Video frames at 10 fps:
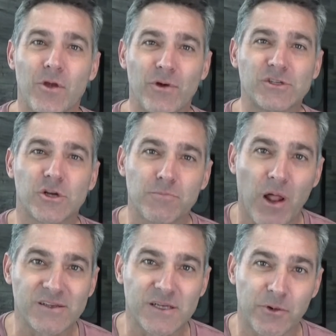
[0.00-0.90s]
registered
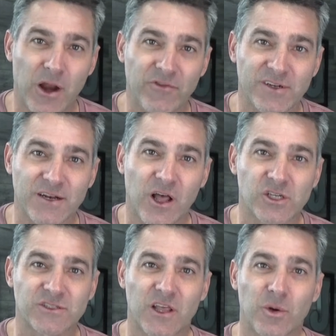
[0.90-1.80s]
polysomnographic
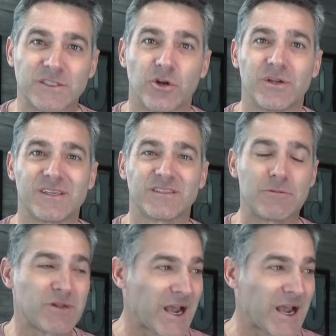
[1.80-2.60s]
technologist, otherwise known as a sleep